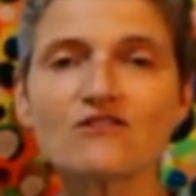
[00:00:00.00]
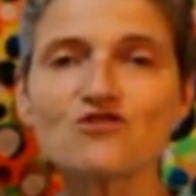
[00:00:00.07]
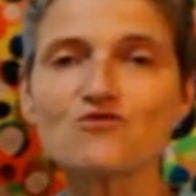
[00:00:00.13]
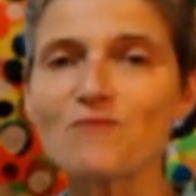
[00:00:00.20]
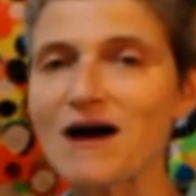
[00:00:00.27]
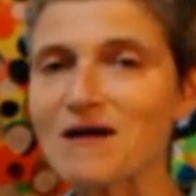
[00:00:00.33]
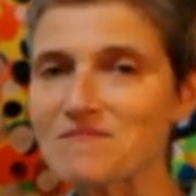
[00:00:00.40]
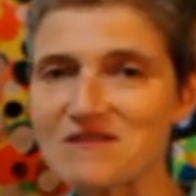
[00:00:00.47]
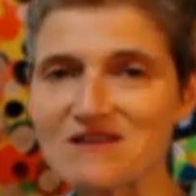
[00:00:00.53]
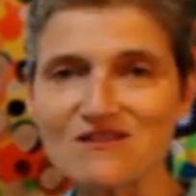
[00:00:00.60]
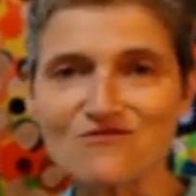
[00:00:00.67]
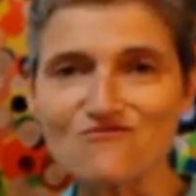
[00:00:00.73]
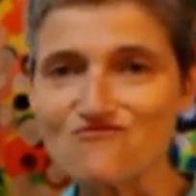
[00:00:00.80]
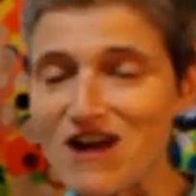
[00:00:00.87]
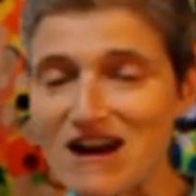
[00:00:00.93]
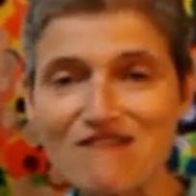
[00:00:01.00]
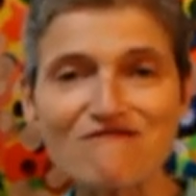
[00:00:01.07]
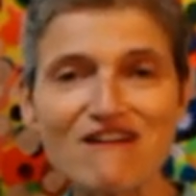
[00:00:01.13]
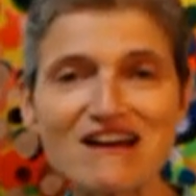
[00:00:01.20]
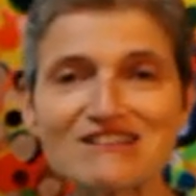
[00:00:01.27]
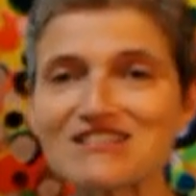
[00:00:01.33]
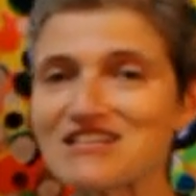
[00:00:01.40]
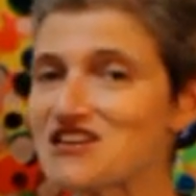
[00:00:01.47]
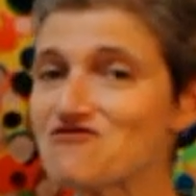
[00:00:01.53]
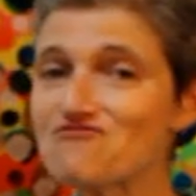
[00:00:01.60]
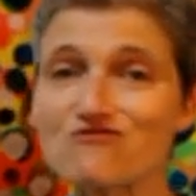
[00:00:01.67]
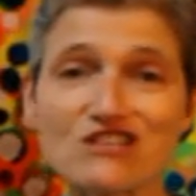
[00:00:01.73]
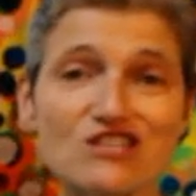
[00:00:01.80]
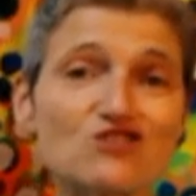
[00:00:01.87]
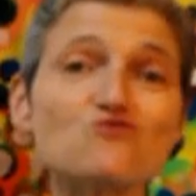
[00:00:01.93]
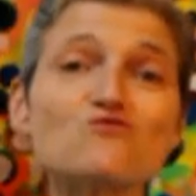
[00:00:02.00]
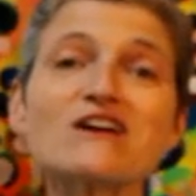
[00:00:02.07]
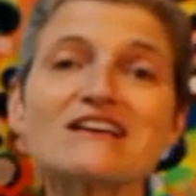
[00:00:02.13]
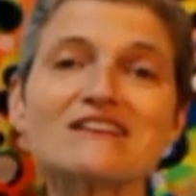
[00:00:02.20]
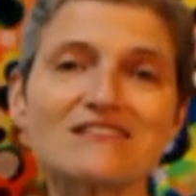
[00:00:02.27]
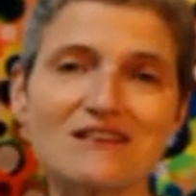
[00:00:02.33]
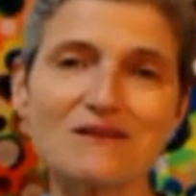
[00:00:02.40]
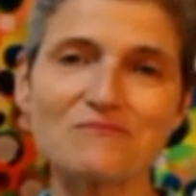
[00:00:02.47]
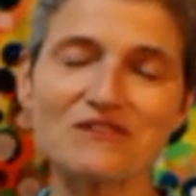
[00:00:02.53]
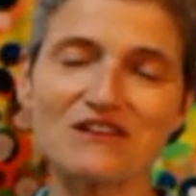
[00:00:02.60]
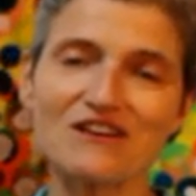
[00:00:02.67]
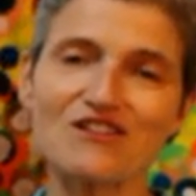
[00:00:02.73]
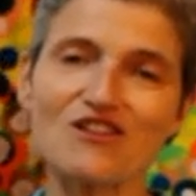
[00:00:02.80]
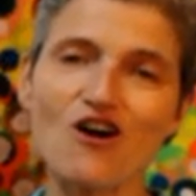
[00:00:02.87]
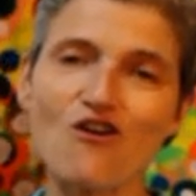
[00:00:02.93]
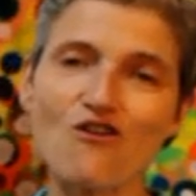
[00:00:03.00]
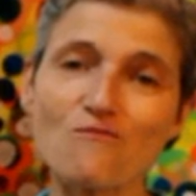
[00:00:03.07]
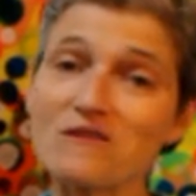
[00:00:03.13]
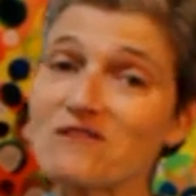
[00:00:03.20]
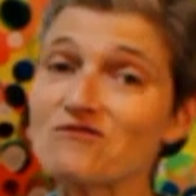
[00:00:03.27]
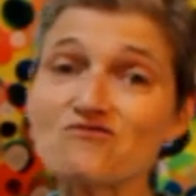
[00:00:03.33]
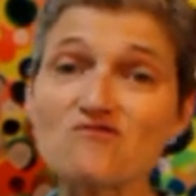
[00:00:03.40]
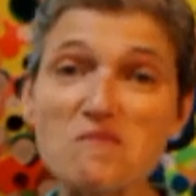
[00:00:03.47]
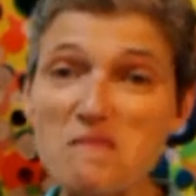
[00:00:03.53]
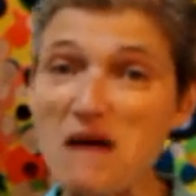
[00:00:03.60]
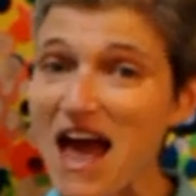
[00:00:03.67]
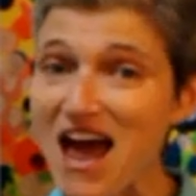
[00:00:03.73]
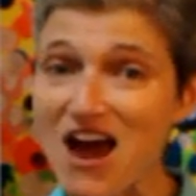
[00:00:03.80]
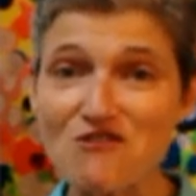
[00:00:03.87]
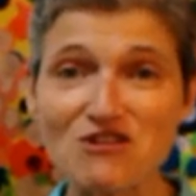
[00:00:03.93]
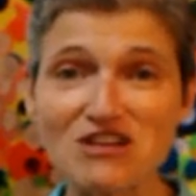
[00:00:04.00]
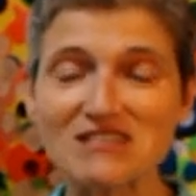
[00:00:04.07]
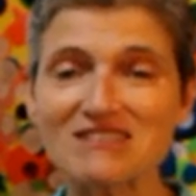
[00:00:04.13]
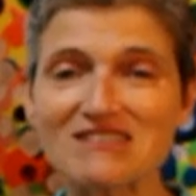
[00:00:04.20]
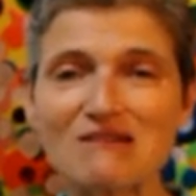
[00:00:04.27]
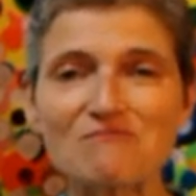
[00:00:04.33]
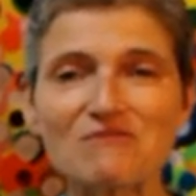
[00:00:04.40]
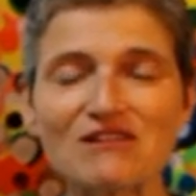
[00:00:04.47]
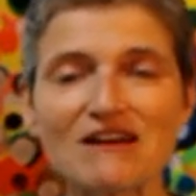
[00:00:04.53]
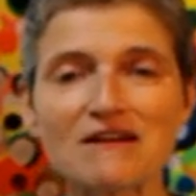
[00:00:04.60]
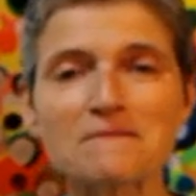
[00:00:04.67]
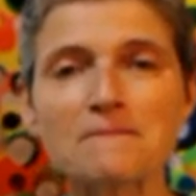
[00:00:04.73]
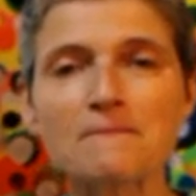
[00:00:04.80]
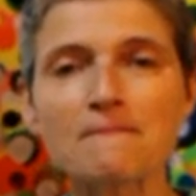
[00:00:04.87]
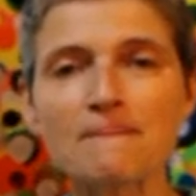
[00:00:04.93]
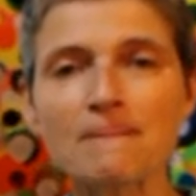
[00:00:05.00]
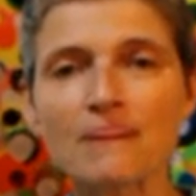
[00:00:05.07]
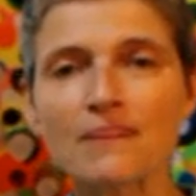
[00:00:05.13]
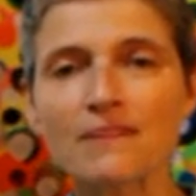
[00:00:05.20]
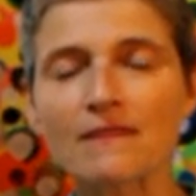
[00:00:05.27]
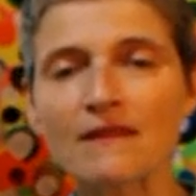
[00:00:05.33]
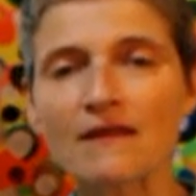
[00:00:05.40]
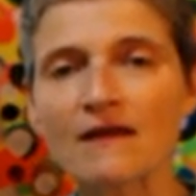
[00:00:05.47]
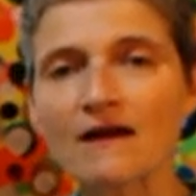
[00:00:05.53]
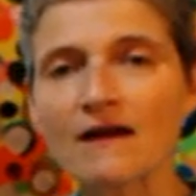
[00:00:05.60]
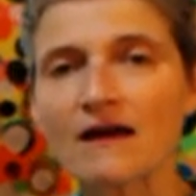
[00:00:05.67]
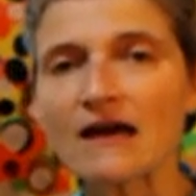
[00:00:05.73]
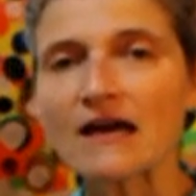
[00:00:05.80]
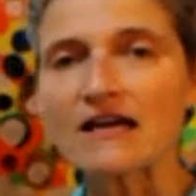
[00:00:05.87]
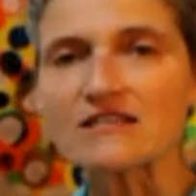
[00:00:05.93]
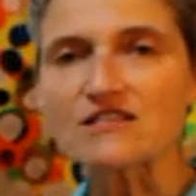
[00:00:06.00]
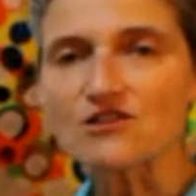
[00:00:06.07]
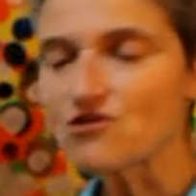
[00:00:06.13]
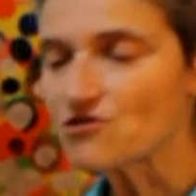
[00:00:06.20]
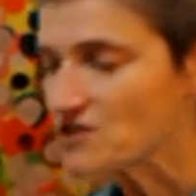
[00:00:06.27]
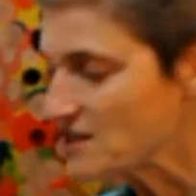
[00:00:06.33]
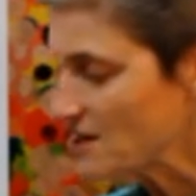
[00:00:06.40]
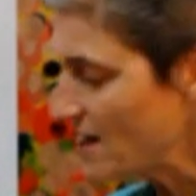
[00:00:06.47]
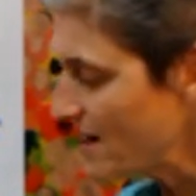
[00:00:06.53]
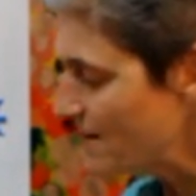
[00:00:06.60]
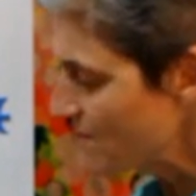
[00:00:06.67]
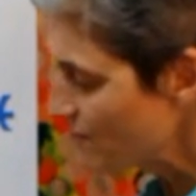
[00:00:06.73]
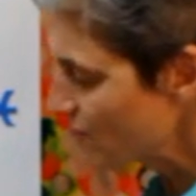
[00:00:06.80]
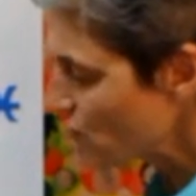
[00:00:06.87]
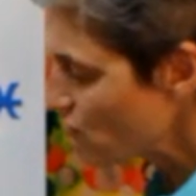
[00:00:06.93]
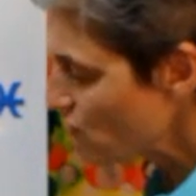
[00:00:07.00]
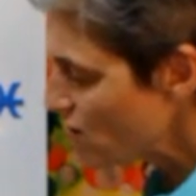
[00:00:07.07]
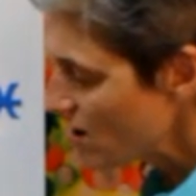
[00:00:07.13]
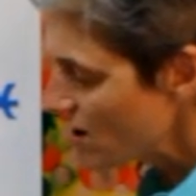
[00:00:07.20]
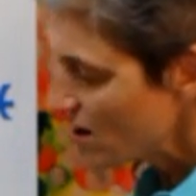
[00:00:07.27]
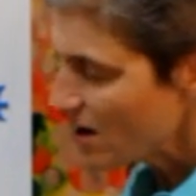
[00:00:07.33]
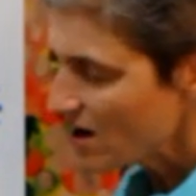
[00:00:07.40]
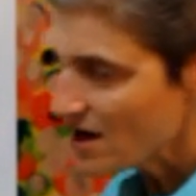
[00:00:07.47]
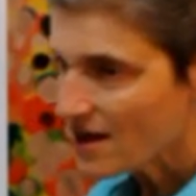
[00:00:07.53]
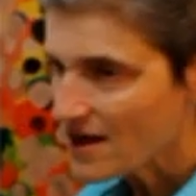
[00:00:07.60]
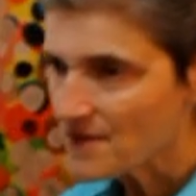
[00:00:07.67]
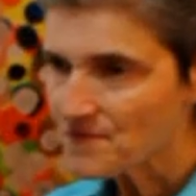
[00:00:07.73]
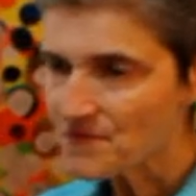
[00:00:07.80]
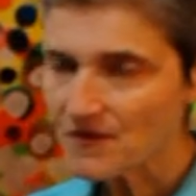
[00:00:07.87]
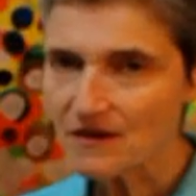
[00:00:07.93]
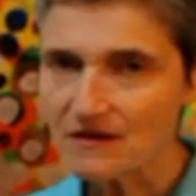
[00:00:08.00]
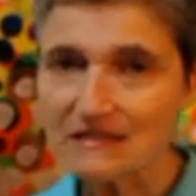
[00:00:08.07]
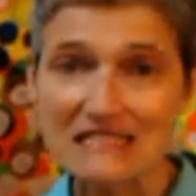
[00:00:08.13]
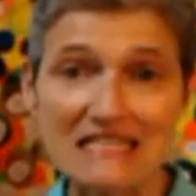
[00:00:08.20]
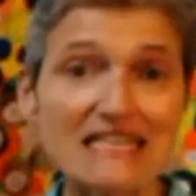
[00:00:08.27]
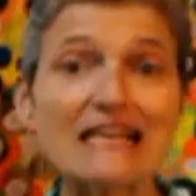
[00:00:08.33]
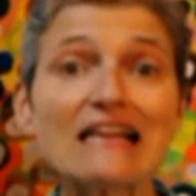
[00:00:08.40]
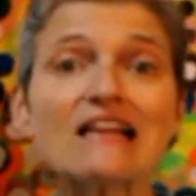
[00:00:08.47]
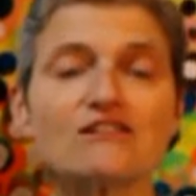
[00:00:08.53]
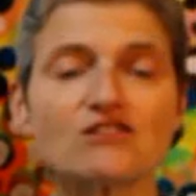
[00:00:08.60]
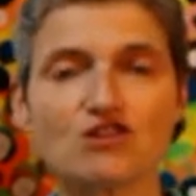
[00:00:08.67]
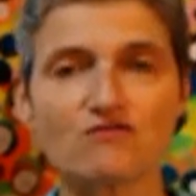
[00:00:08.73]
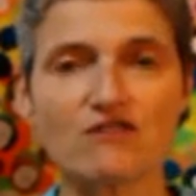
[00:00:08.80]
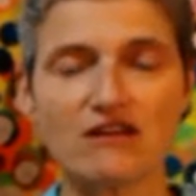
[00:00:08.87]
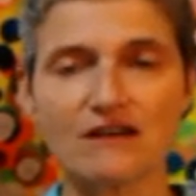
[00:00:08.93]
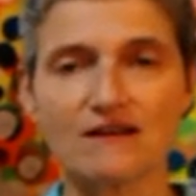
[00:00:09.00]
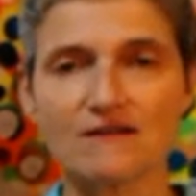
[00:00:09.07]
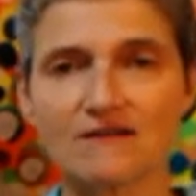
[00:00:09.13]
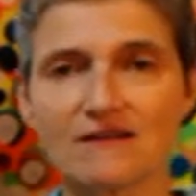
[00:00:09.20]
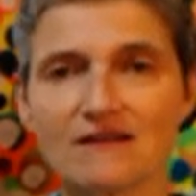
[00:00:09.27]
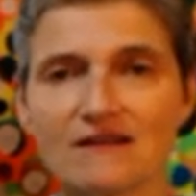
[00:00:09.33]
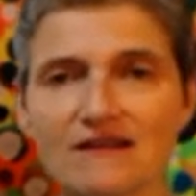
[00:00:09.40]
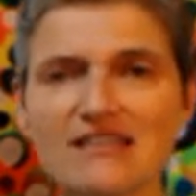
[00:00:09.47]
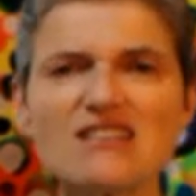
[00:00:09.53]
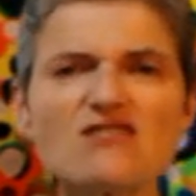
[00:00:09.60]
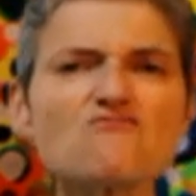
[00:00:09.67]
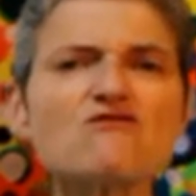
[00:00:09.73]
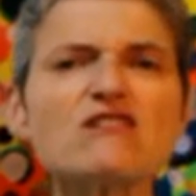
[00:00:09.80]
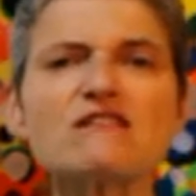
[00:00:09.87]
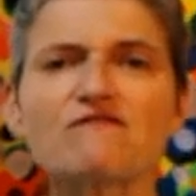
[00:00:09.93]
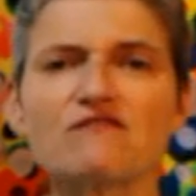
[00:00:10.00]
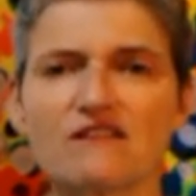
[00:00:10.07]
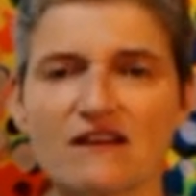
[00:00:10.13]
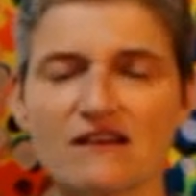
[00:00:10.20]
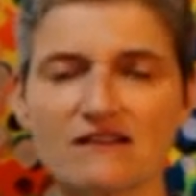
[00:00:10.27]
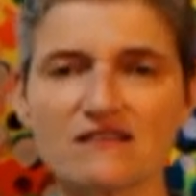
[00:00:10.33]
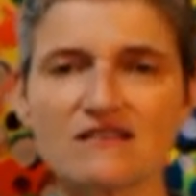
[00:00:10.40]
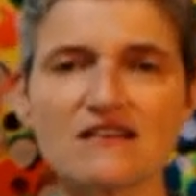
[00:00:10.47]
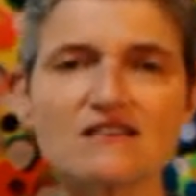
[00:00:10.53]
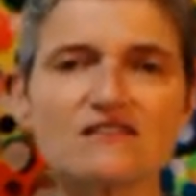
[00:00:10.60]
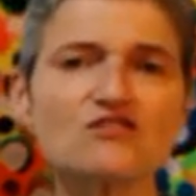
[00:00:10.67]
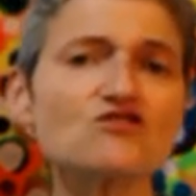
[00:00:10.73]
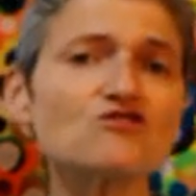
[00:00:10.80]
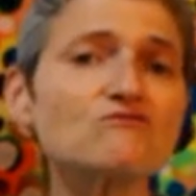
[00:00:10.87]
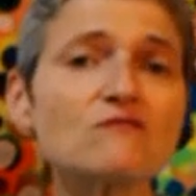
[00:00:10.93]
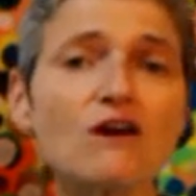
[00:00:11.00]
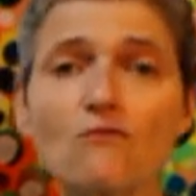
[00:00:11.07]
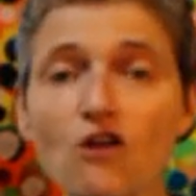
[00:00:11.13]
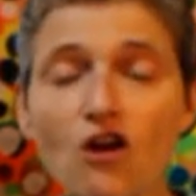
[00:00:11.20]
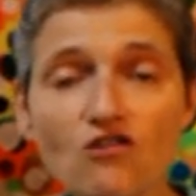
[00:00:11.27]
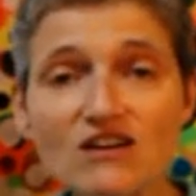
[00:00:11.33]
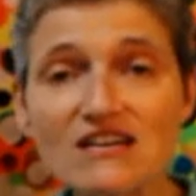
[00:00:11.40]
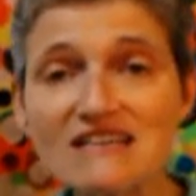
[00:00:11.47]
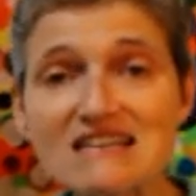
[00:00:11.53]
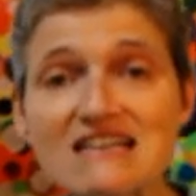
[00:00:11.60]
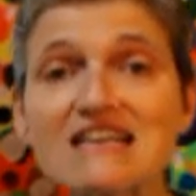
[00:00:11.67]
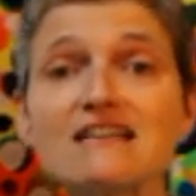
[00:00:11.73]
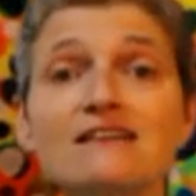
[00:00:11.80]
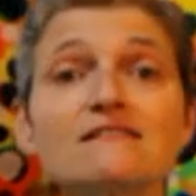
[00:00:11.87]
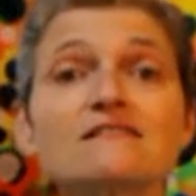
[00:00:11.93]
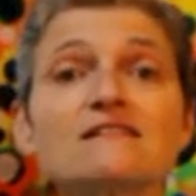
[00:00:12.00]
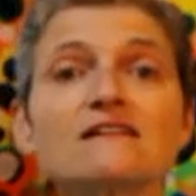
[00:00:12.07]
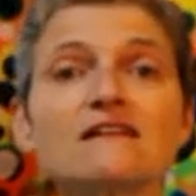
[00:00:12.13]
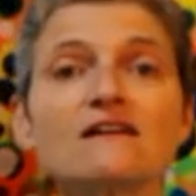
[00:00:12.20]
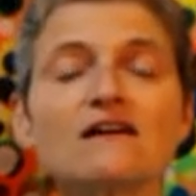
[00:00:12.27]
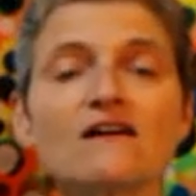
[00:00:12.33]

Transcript: You might be renovating, redoing something in the home, even repairing something. It's a good time for decluttering, getting rid of things that you no longer need.